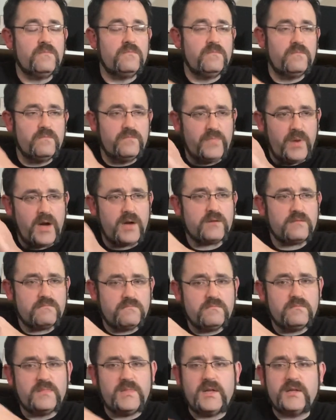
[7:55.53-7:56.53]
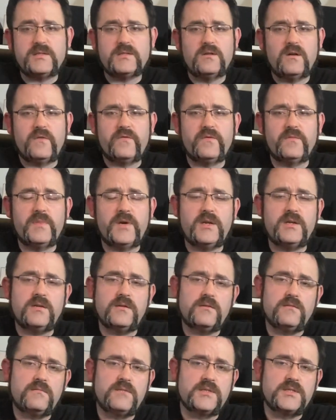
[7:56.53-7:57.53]
But it's not for me
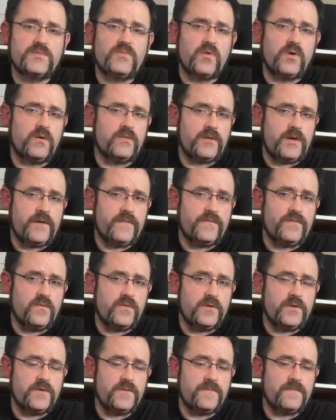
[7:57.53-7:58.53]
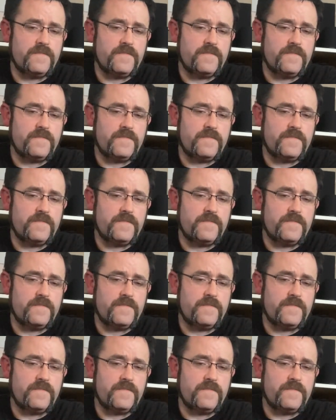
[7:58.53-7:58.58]
to spoil that for you.